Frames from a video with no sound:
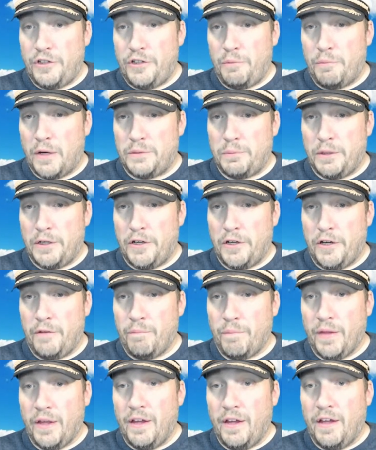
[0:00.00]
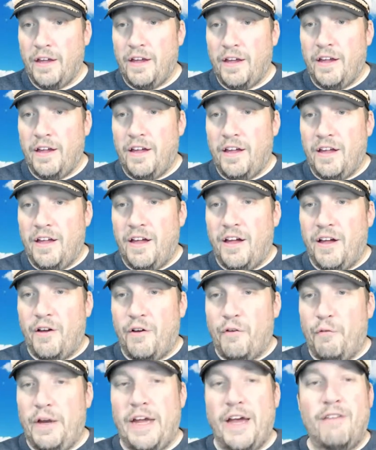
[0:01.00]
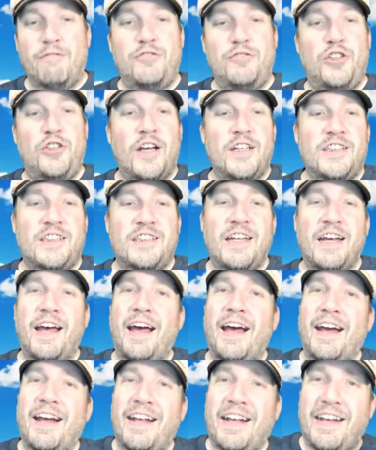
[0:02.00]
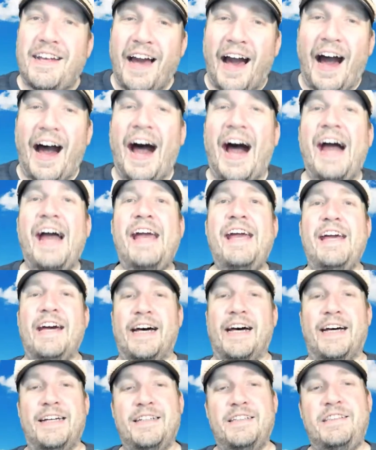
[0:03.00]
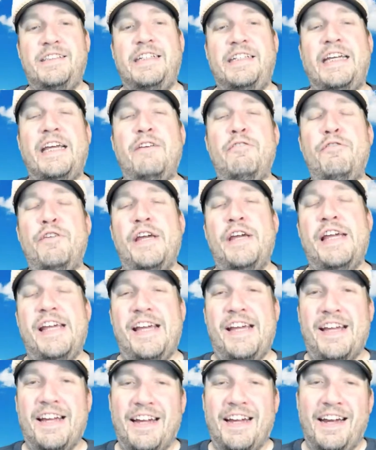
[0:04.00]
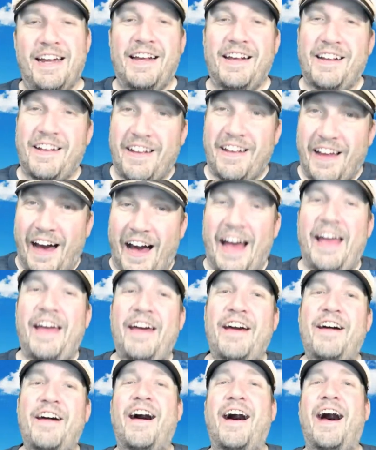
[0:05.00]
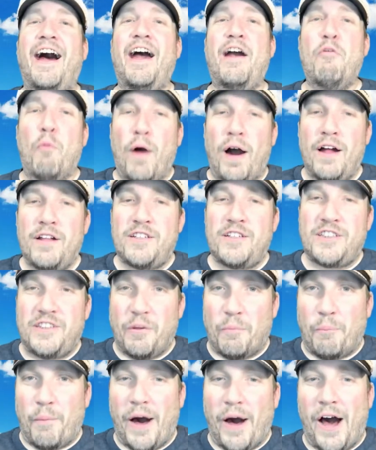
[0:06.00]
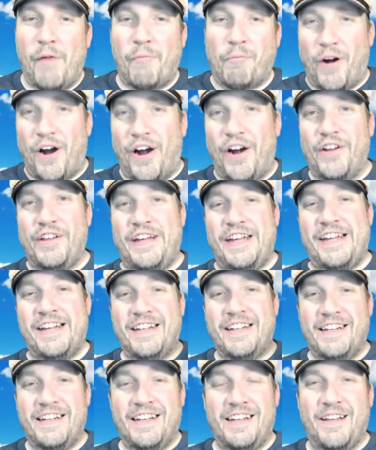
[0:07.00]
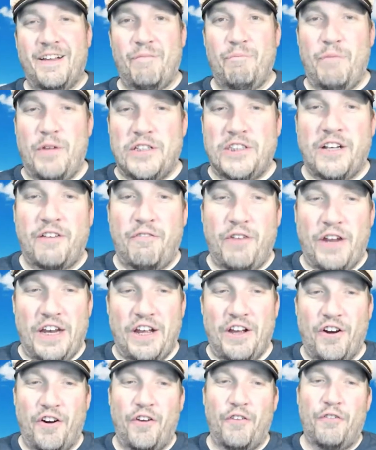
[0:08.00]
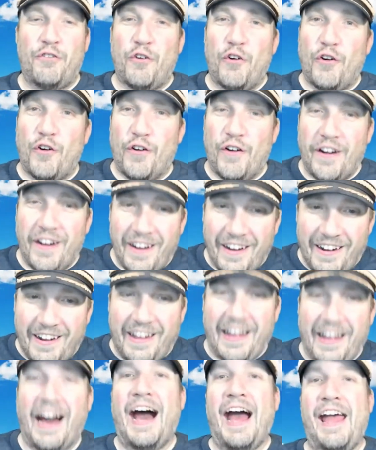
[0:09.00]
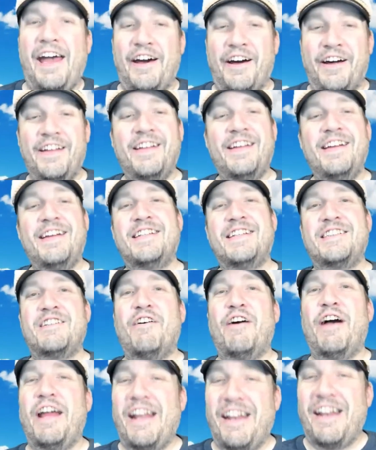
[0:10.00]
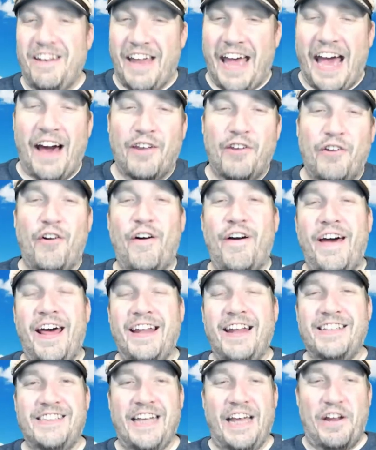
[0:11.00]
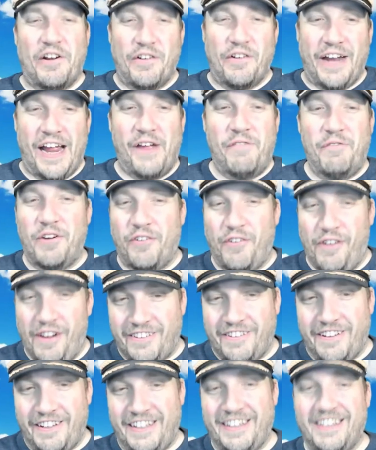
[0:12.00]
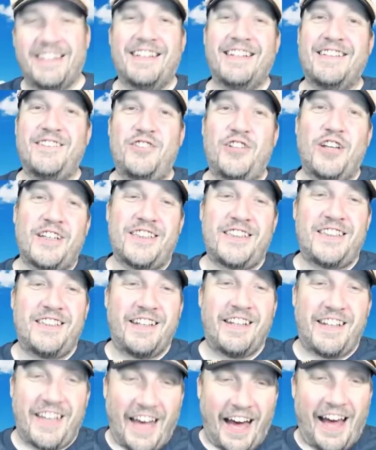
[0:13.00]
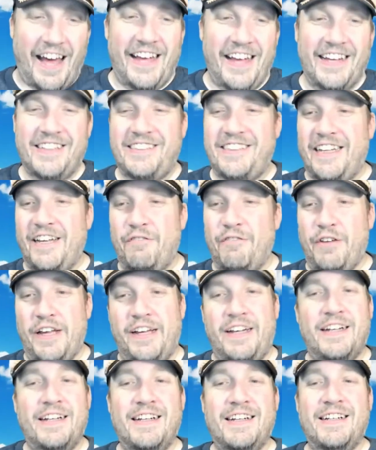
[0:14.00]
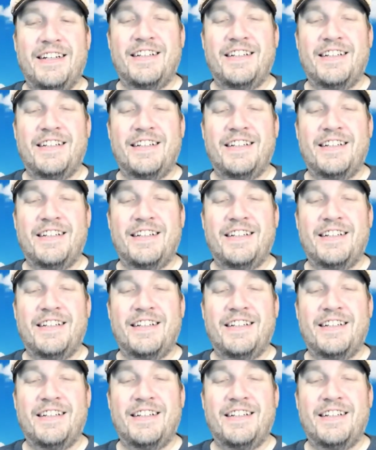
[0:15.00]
Streamyard's been good. We have Just Kaya TV. Kaya, I watched the Bob Marley music video for Kaya. So I now know how to say your name correctly. Just Kaya TV.